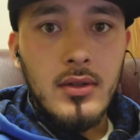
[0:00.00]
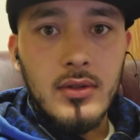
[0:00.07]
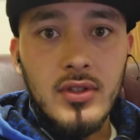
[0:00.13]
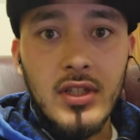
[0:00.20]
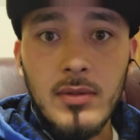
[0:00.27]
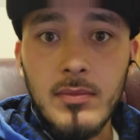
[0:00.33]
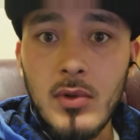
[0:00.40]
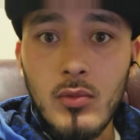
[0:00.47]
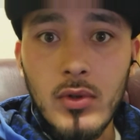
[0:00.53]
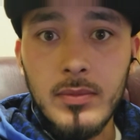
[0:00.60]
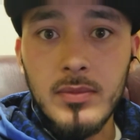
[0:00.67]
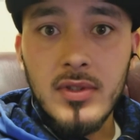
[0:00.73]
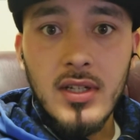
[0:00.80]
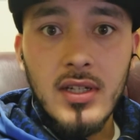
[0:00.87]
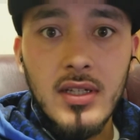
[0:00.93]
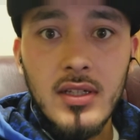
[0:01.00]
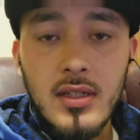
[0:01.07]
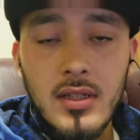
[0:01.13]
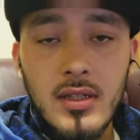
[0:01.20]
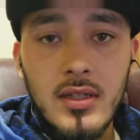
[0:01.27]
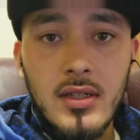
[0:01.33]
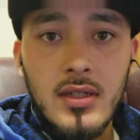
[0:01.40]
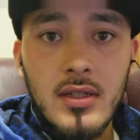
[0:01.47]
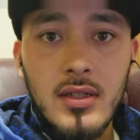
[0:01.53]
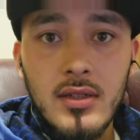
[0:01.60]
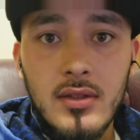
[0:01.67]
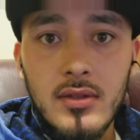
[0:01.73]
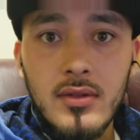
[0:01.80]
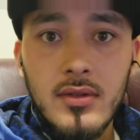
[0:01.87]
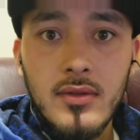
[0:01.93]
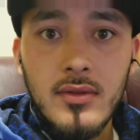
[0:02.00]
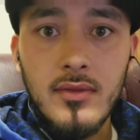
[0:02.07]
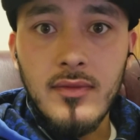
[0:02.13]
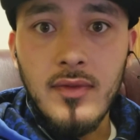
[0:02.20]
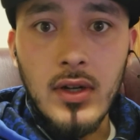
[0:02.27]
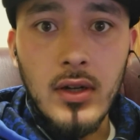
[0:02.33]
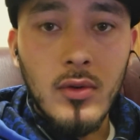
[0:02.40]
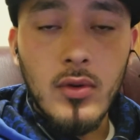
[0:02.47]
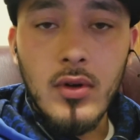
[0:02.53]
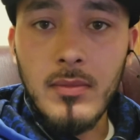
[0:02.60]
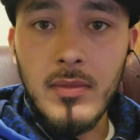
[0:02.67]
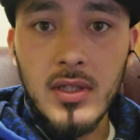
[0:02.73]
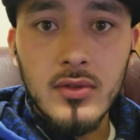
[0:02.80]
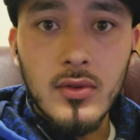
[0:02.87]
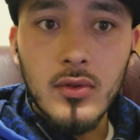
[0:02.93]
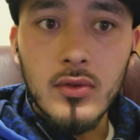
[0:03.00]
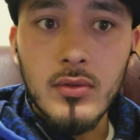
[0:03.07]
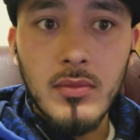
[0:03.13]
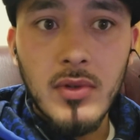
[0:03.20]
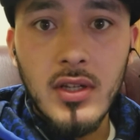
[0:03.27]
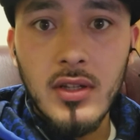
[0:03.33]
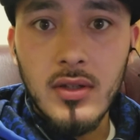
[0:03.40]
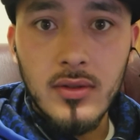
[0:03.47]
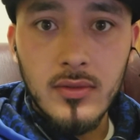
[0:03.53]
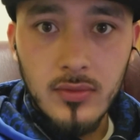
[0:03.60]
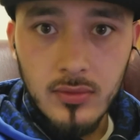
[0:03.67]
Check my website and follow all my social media.